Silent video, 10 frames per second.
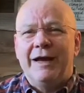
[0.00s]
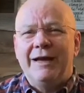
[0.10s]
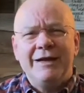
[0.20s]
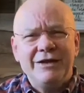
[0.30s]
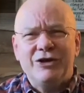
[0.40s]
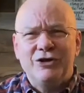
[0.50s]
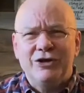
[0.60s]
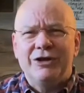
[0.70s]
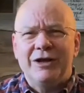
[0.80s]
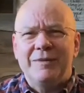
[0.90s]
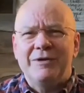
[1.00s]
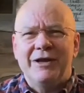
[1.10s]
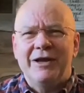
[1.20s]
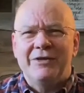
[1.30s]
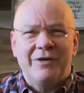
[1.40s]
And isn't it good to come
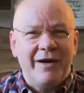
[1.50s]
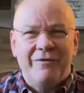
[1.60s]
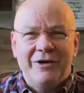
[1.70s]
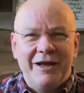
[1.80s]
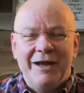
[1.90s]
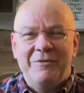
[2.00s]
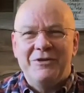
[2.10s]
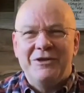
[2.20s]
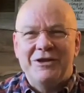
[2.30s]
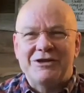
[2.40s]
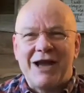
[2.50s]
together every day with this?